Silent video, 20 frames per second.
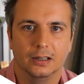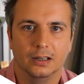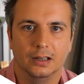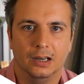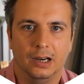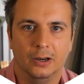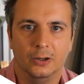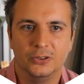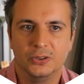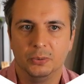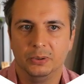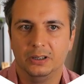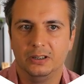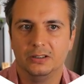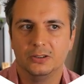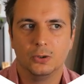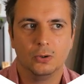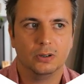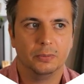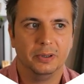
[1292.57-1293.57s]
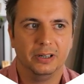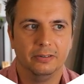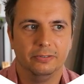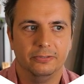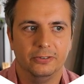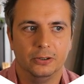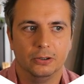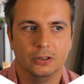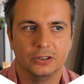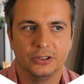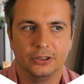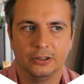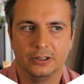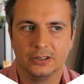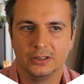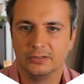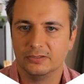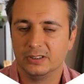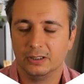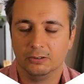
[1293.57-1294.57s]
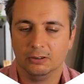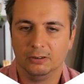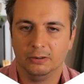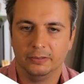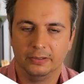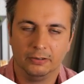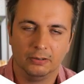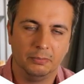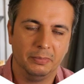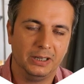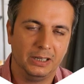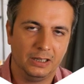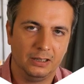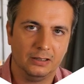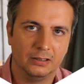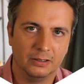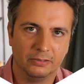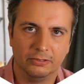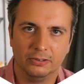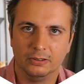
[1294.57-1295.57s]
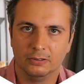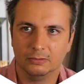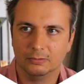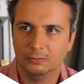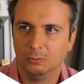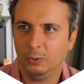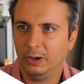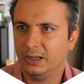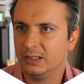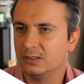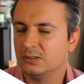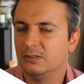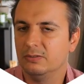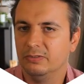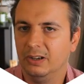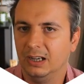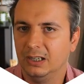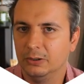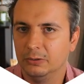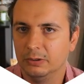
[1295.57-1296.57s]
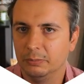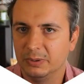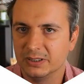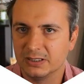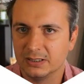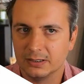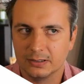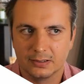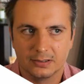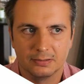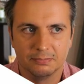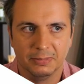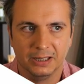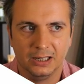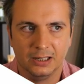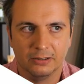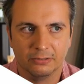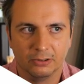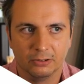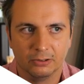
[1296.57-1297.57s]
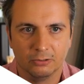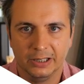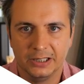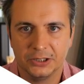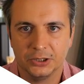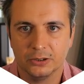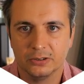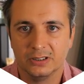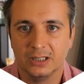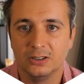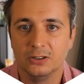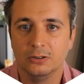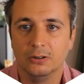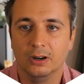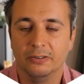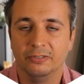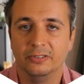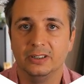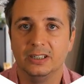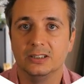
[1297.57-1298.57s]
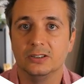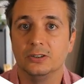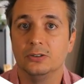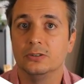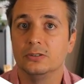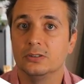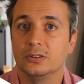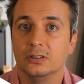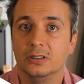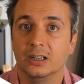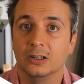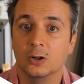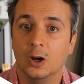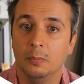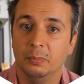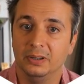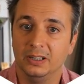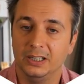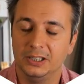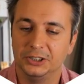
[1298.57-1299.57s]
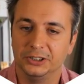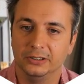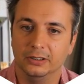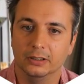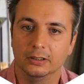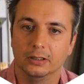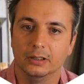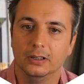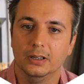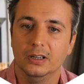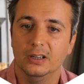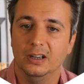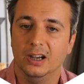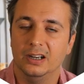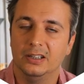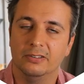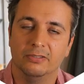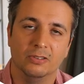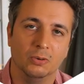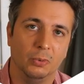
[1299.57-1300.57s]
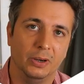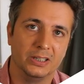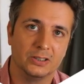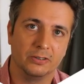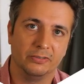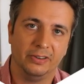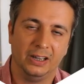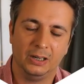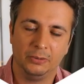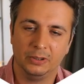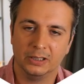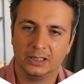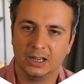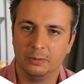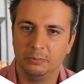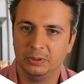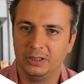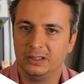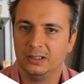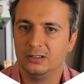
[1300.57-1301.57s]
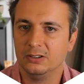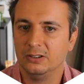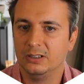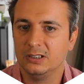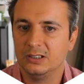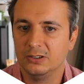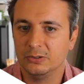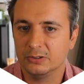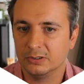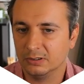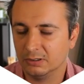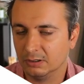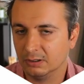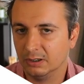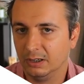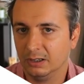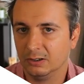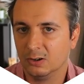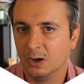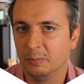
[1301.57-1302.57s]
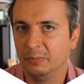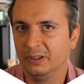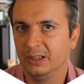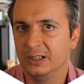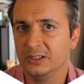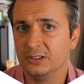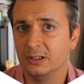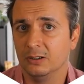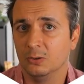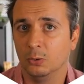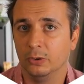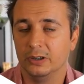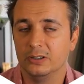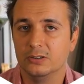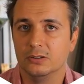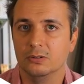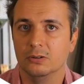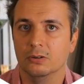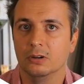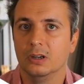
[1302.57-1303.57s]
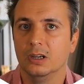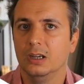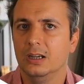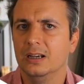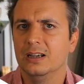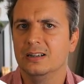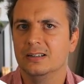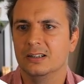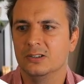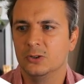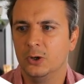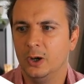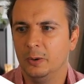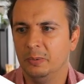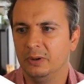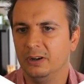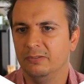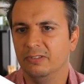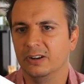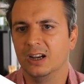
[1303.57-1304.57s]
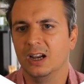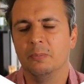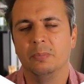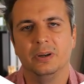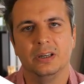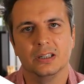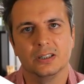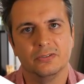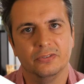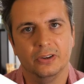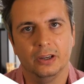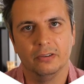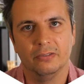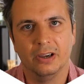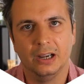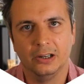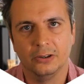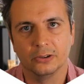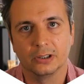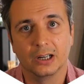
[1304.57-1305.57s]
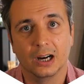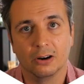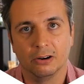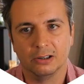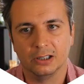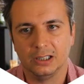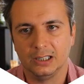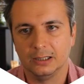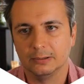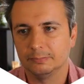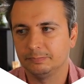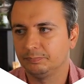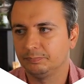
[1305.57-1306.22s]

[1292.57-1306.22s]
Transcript: I also wanted to talk about a few alternatives. There are many different ways to value a business, many different ratios that you often need to use in combination, and different ways of valuing a company that you need to use in combination in order to determine if a company is fair valued currently,